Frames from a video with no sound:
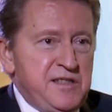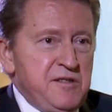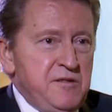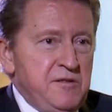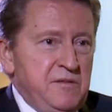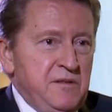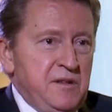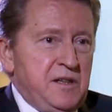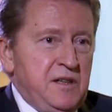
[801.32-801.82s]

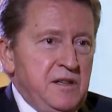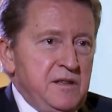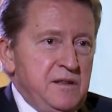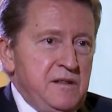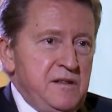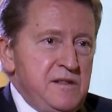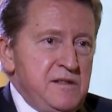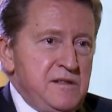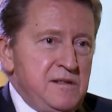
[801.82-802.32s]
certain
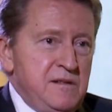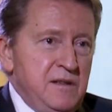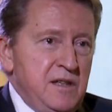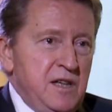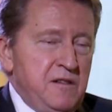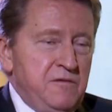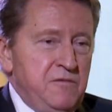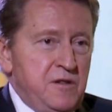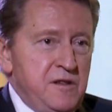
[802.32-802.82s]
countries,
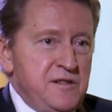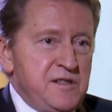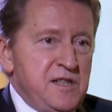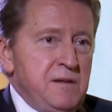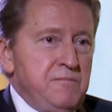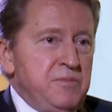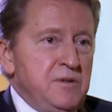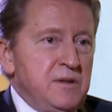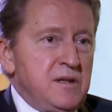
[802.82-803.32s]
like, for
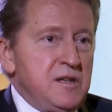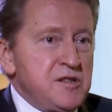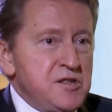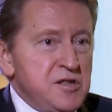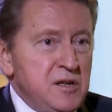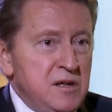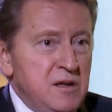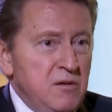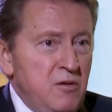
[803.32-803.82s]
example,
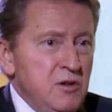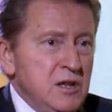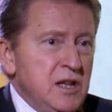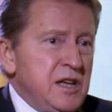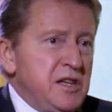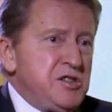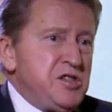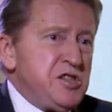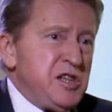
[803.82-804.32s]
Russia or
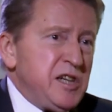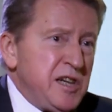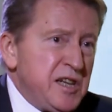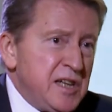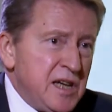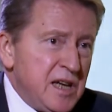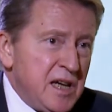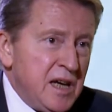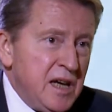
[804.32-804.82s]
like
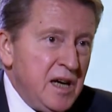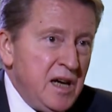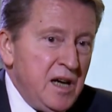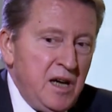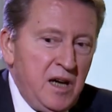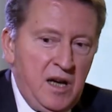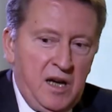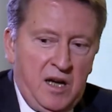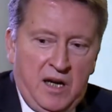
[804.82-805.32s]
China,
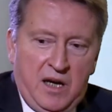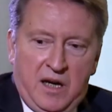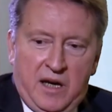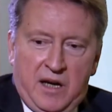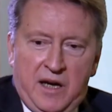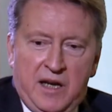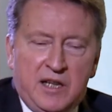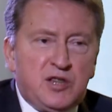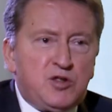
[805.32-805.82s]
hmm.
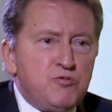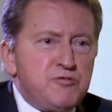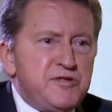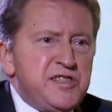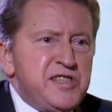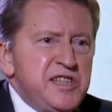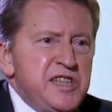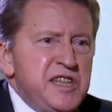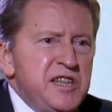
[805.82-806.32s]
and to
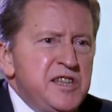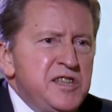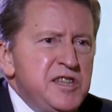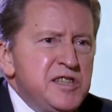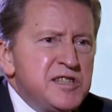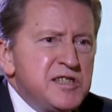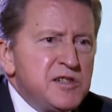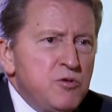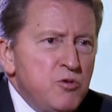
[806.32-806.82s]
see
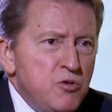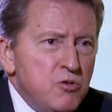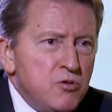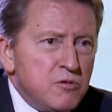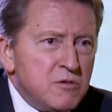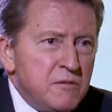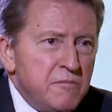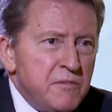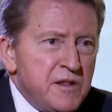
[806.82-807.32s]

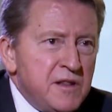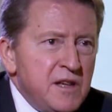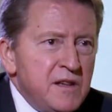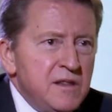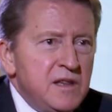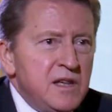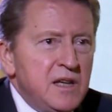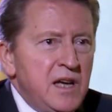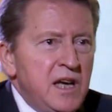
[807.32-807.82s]
discord
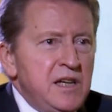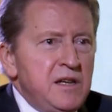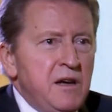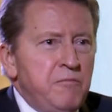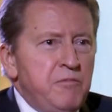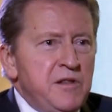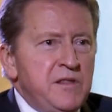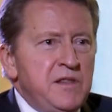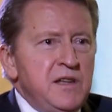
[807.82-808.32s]
within the, eh,
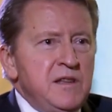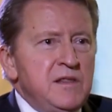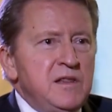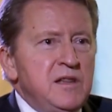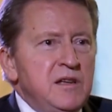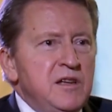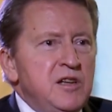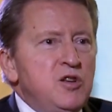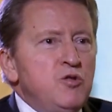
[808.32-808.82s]
within
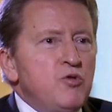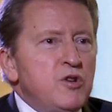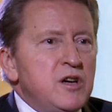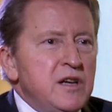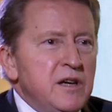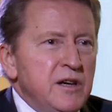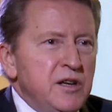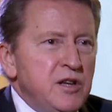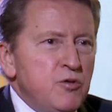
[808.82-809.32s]
the
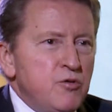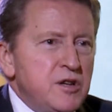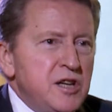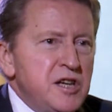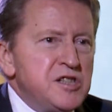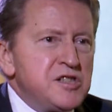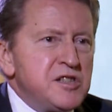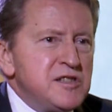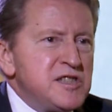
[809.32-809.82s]

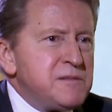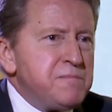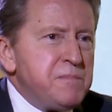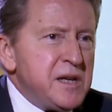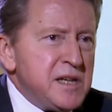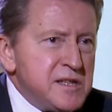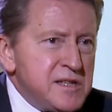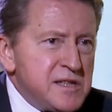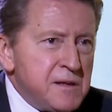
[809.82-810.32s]
Eurasian
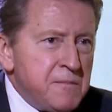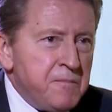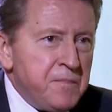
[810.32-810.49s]
space.